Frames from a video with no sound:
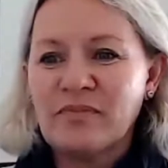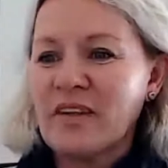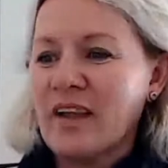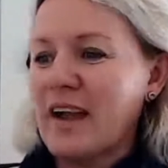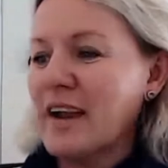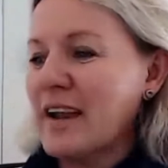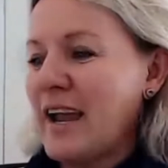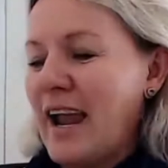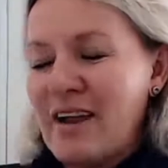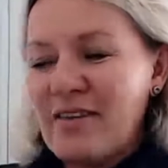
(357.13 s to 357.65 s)

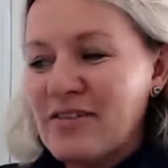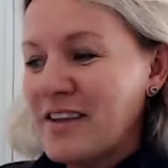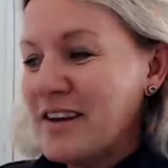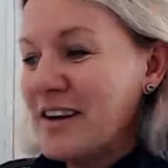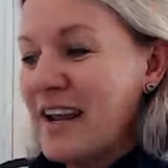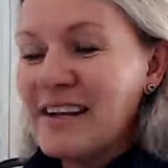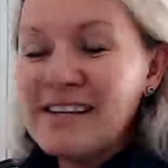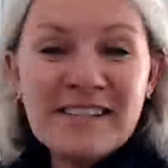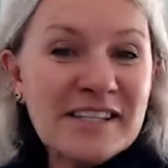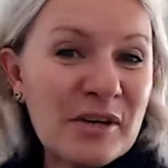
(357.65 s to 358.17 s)
Okay, the
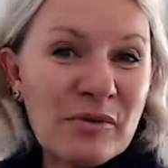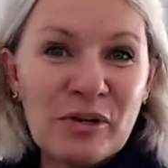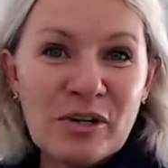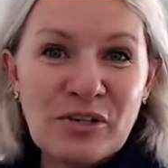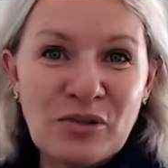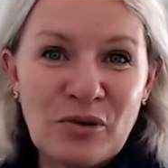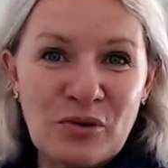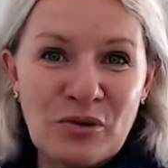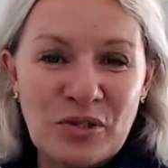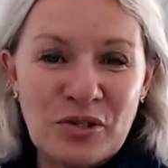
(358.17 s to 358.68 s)
next thing I want to
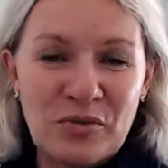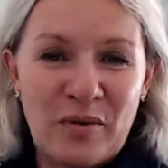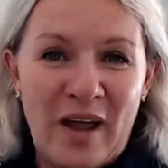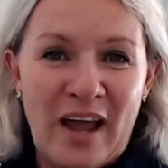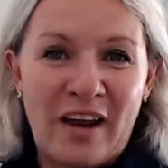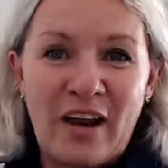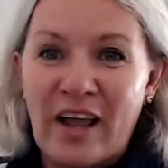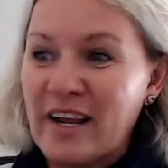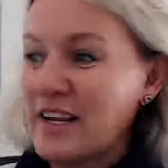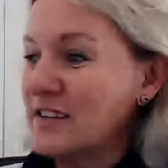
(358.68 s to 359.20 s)
talk to you about,
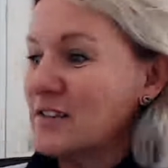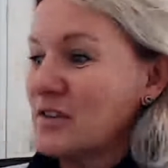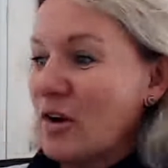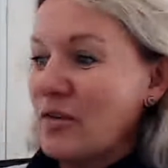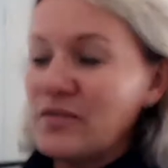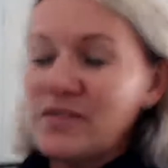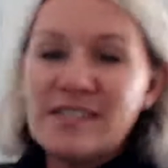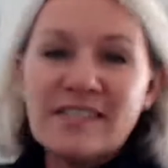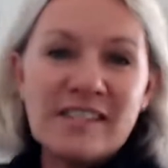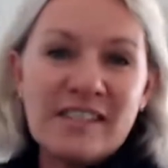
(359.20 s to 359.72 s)
like, is
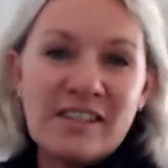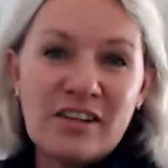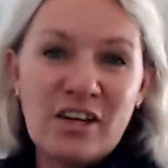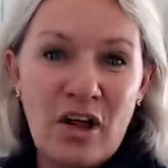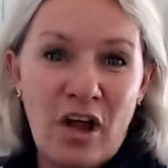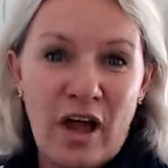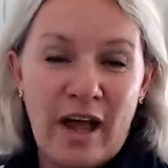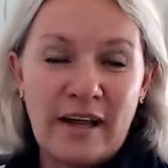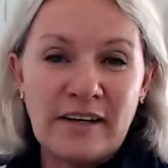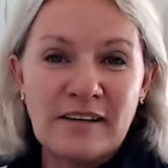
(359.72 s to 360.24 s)
obviously the
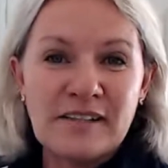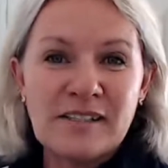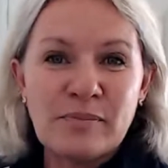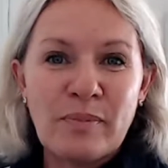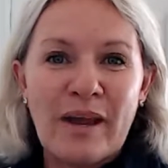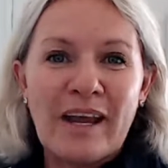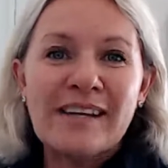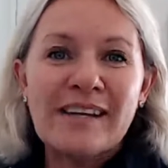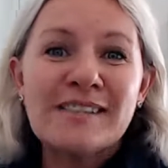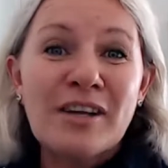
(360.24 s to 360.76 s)
kindness
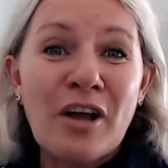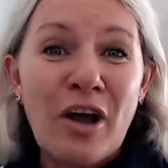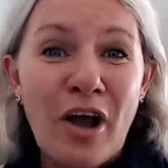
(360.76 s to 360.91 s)
piece.